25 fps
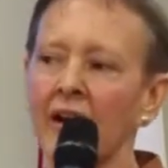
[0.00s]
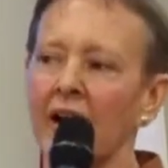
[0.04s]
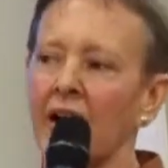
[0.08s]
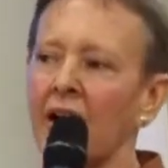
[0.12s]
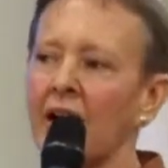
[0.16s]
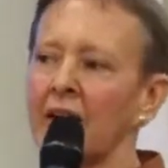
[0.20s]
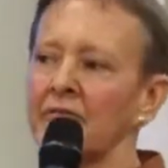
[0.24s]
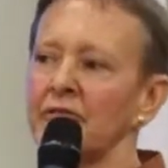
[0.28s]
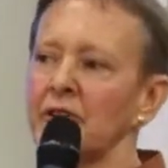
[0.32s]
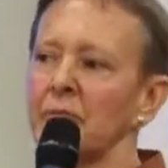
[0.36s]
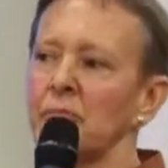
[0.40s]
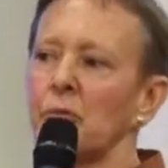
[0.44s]

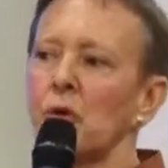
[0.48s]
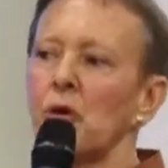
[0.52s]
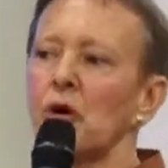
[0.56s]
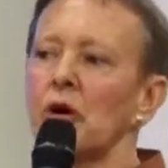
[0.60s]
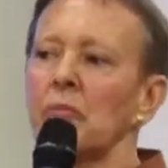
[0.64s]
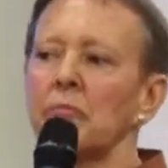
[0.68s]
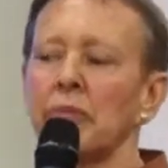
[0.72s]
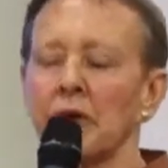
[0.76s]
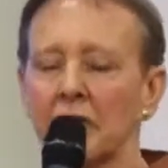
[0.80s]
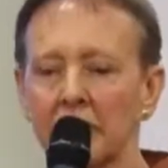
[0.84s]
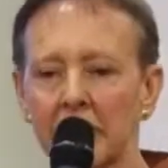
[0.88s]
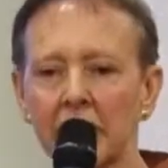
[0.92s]
of a more
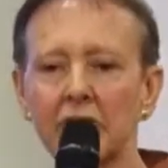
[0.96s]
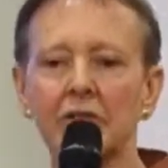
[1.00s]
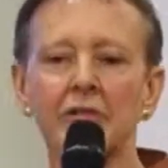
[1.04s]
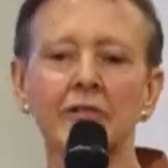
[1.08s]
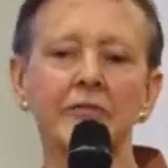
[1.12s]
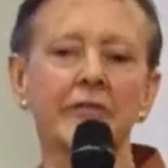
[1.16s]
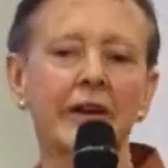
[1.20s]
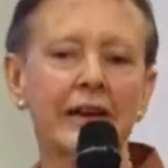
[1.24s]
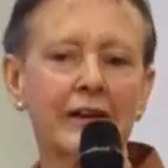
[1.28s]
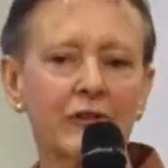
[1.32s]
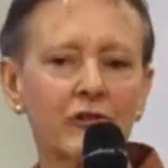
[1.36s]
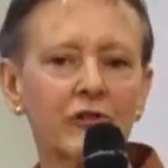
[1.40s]
political
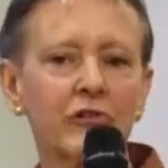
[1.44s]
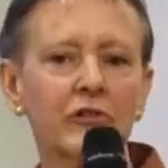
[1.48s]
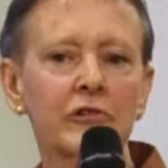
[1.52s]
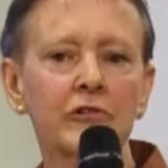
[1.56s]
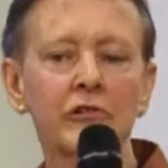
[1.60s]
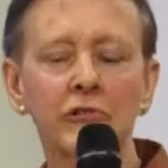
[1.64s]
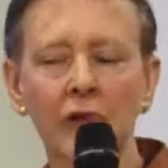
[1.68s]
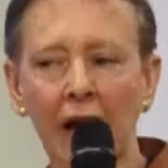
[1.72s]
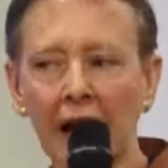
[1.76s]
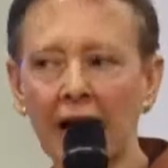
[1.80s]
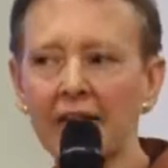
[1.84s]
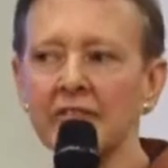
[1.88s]
nature
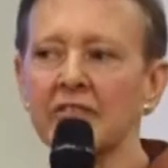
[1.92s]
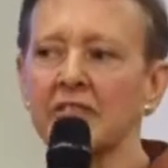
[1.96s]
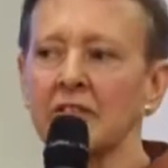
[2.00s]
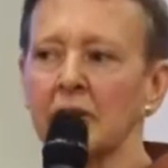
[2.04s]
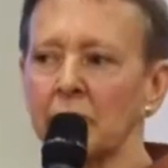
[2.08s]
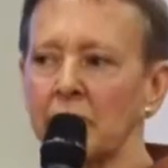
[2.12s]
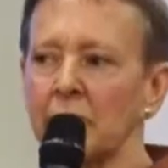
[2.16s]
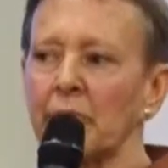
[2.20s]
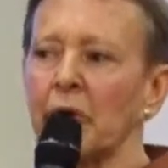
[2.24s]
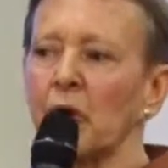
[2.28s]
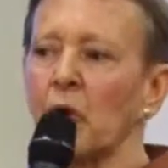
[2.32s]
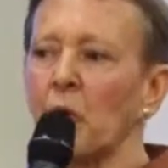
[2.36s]
to ask
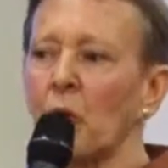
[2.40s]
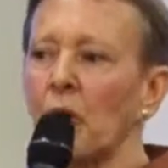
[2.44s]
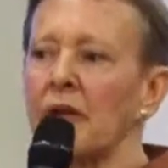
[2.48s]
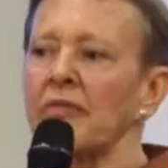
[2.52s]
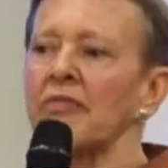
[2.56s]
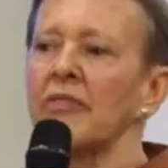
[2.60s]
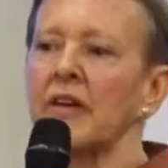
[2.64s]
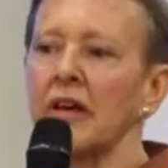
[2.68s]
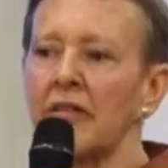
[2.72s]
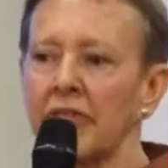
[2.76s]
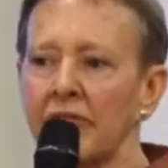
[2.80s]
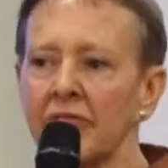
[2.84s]
them about what
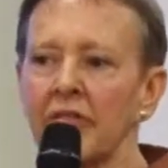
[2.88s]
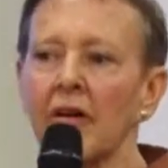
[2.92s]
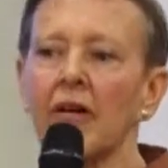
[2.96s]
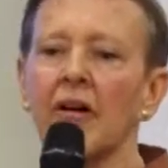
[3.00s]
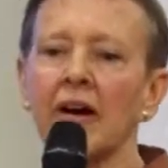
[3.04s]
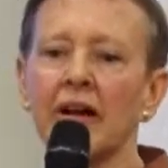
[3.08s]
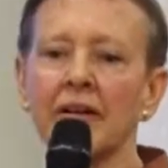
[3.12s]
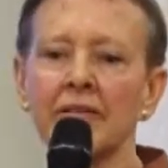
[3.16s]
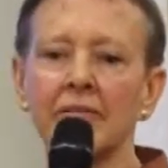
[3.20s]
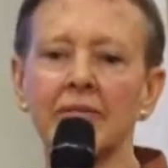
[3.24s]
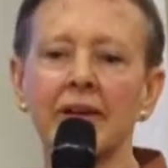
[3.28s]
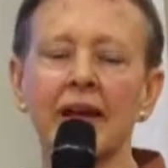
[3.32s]
they
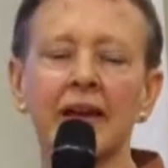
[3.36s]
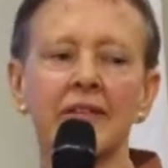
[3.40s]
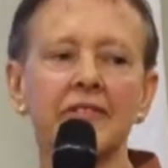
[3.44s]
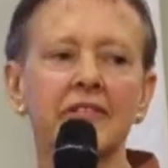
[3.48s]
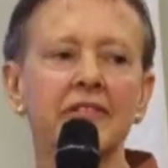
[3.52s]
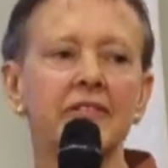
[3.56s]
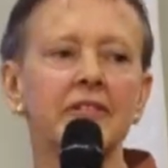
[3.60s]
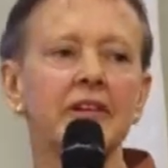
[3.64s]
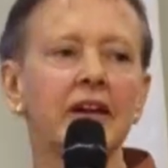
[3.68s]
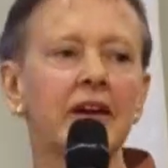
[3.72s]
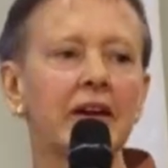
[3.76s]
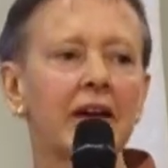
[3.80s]
thought
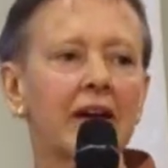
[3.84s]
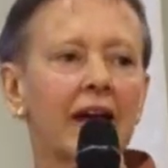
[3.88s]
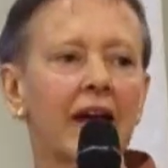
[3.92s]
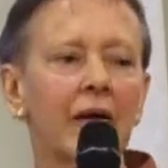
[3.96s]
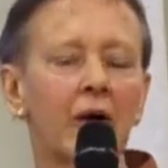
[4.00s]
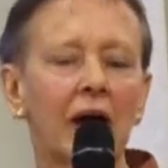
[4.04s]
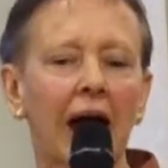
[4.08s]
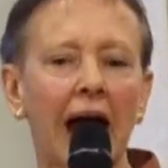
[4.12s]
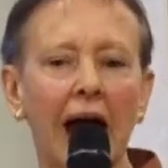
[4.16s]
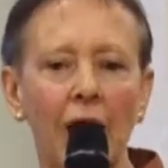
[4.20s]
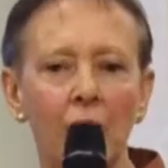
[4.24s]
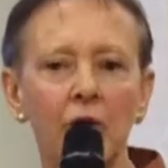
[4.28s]
SEA,
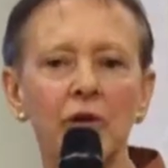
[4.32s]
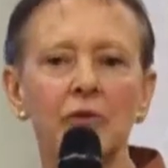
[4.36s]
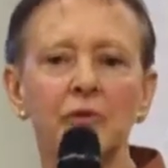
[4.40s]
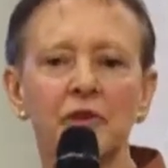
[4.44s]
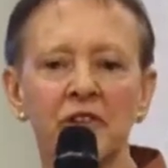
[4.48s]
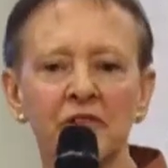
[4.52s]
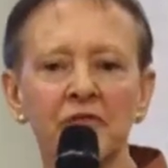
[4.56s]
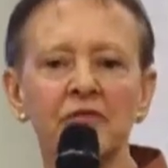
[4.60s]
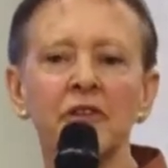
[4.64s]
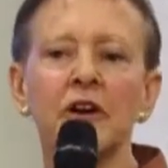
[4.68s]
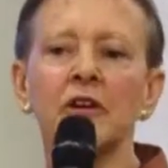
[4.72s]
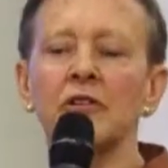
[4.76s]
how it
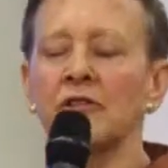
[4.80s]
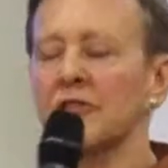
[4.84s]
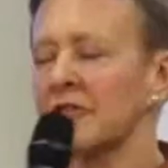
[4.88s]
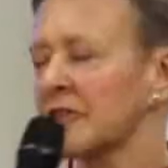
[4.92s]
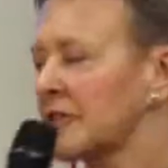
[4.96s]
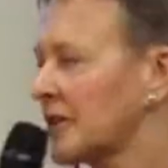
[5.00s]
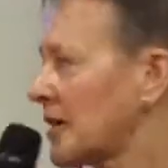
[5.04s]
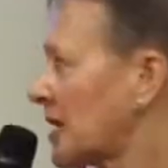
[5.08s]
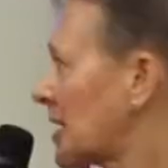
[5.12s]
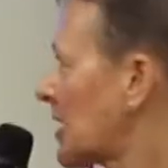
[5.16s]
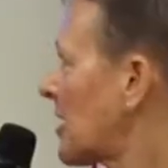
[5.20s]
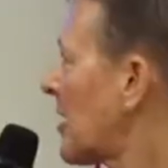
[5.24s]
was
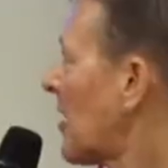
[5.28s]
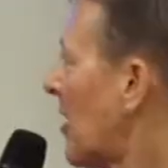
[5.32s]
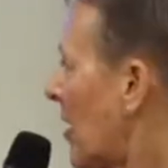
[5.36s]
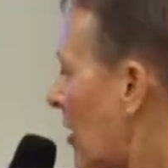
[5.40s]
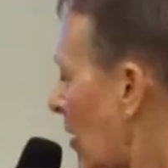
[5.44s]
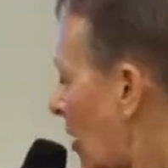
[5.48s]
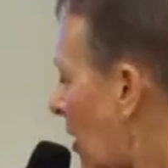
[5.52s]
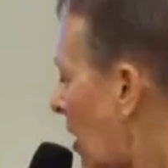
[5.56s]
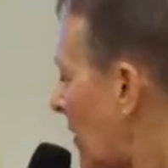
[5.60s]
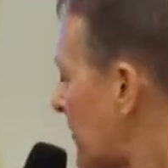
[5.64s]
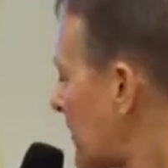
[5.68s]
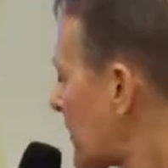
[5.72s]
functioning
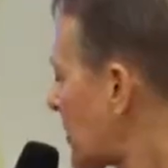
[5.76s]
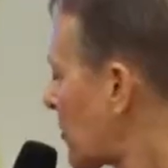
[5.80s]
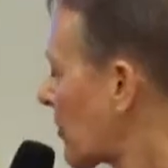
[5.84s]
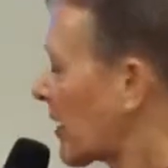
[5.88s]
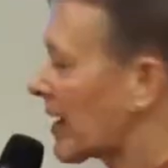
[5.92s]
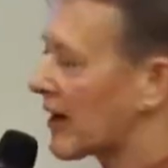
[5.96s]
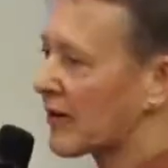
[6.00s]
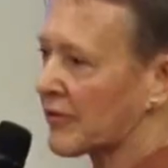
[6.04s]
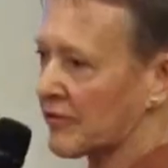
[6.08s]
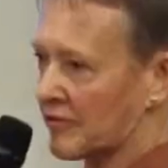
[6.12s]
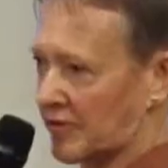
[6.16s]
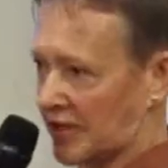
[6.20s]
on the
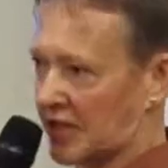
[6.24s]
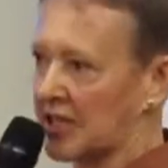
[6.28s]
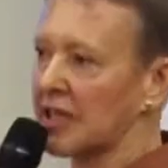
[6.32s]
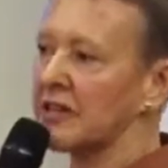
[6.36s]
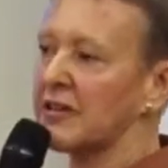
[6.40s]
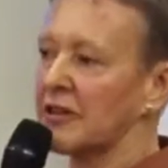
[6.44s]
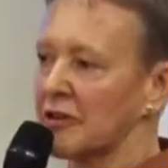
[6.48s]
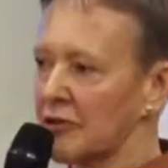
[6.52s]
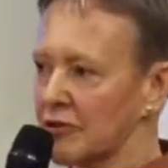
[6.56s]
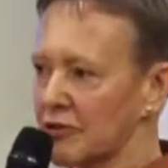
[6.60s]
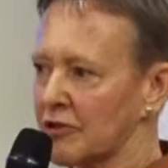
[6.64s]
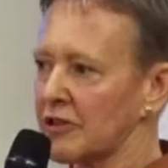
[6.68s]
ground in
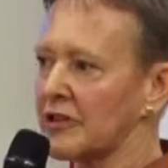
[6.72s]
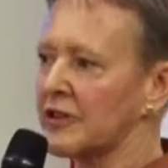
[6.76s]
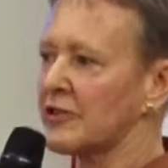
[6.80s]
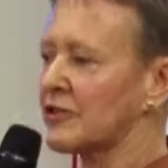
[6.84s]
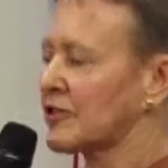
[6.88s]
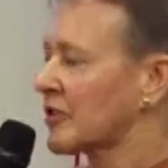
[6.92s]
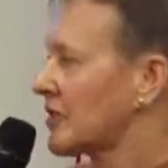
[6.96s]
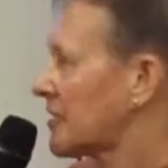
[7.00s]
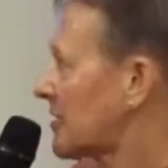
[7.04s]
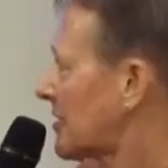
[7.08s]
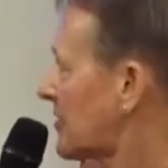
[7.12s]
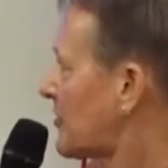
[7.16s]

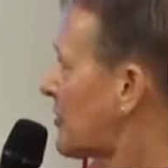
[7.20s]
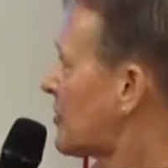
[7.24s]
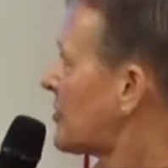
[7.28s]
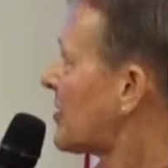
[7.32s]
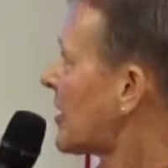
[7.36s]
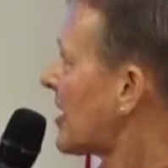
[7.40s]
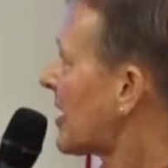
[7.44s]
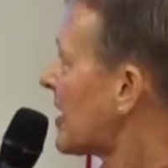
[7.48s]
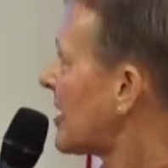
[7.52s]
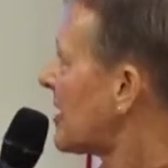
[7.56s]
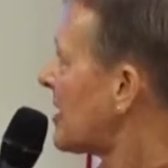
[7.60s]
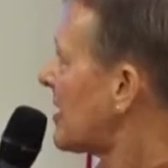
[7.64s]
Indonesia
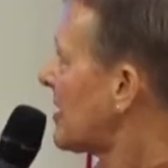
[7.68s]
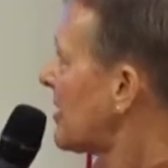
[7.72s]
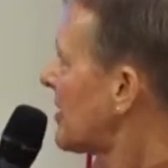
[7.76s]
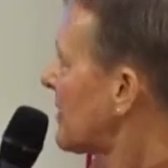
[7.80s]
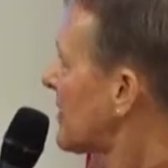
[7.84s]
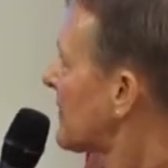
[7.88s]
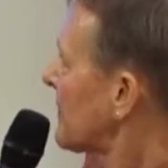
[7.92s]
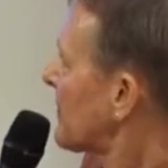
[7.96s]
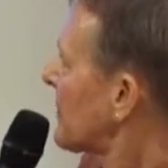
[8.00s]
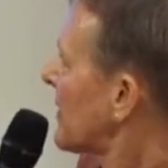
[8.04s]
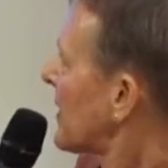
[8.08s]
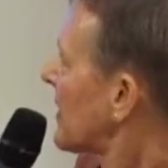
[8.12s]
today.
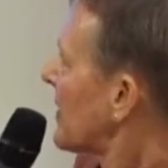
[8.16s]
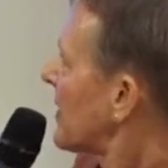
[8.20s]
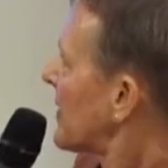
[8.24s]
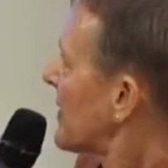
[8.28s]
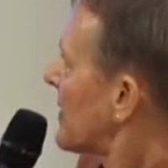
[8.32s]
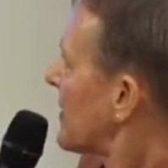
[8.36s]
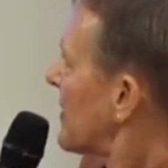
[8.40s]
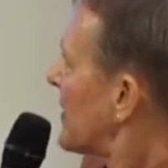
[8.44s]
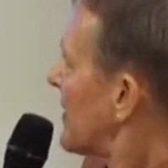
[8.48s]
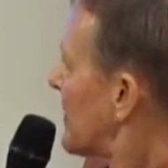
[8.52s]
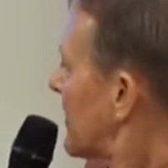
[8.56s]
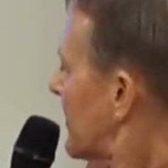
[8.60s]

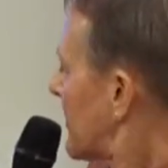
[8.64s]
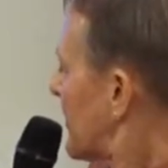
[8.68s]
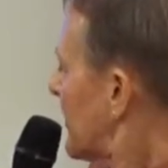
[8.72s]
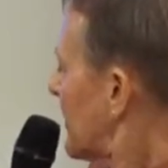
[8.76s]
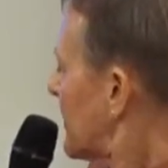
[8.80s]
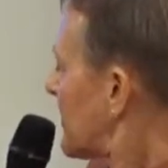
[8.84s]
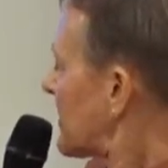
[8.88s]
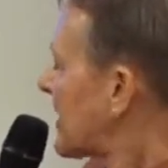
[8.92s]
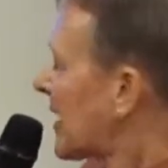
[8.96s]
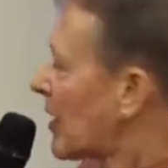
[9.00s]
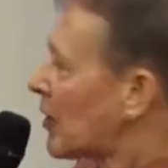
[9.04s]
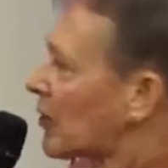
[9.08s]

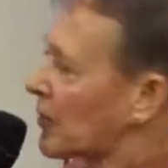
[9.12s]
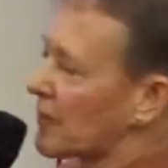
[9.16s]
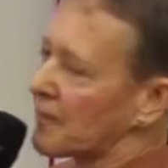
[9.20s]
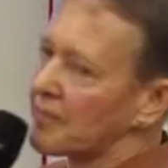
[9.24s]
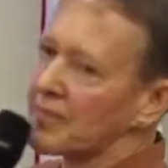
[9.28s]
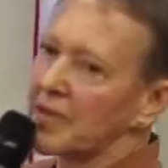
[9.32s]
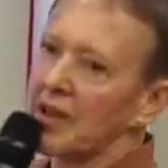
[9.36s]
Now,